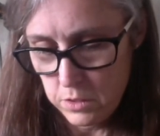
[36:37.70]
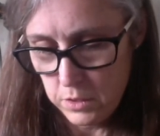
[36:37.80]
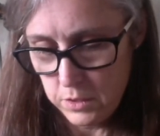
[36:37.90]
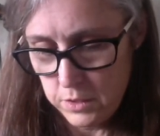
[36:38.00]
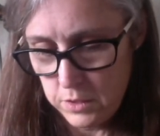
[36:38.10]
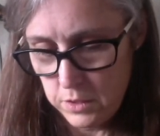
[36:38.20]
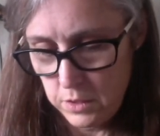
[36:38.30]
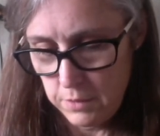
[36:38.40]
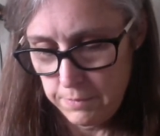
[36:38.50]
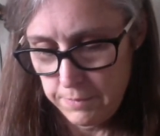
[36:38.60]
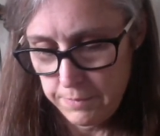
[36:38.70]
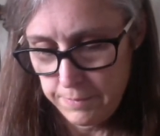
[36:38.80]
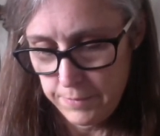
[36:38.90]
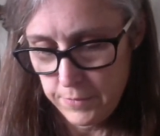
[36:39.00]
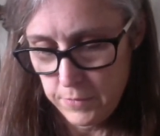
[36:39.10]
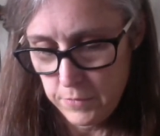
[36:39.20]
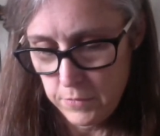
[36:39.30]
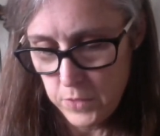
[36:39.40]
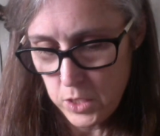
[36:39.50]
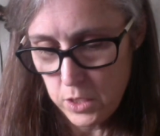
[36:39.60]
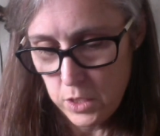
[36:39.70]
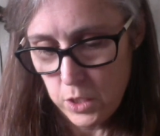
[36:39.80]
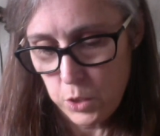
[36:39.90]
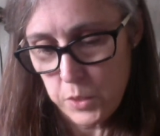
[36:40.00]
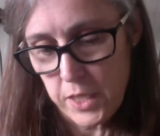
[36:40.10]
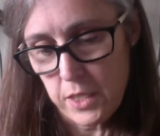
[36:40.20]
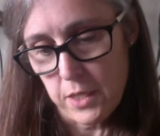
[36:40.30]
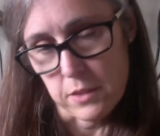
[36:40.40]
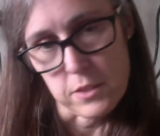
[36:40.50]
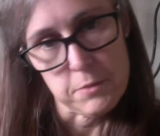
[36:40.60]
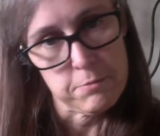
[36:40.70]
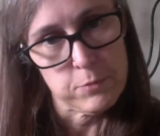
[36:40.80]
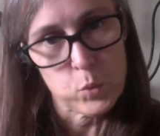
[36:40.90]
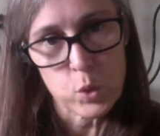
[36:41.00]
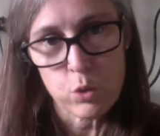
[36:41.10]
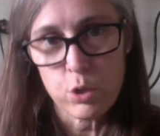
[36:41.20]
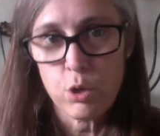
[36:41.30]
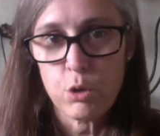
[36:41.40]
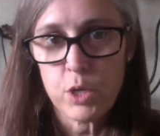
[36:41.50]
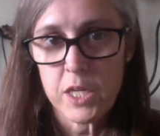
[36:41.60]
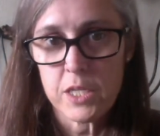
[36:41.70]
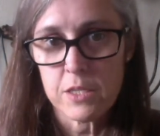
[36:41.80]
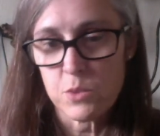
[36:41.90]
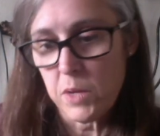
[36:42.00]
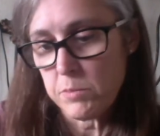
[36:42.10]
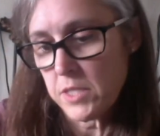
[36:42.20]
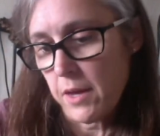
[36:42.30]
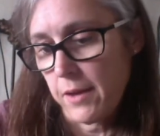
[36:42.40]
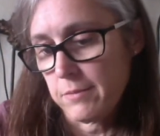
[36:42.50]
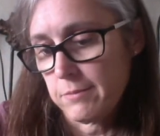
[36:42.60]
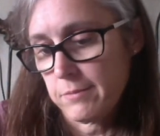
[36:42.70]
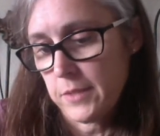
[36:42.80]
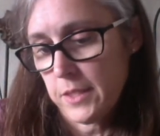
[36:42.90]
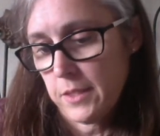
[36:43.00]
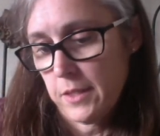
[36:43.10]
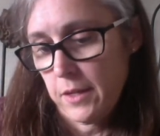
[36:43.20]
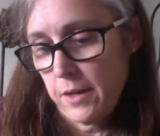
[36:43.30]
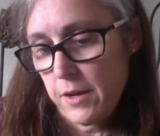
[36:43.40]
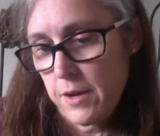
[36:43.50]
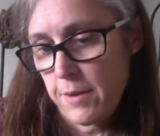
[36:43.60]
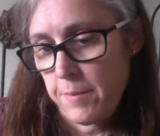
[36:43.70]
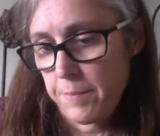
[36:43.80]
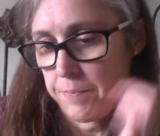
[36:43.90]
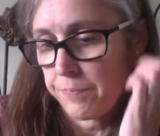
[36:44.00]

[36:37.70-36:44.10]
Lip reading: Let's see. Joji Knits. We'll go to Joji Knits website. And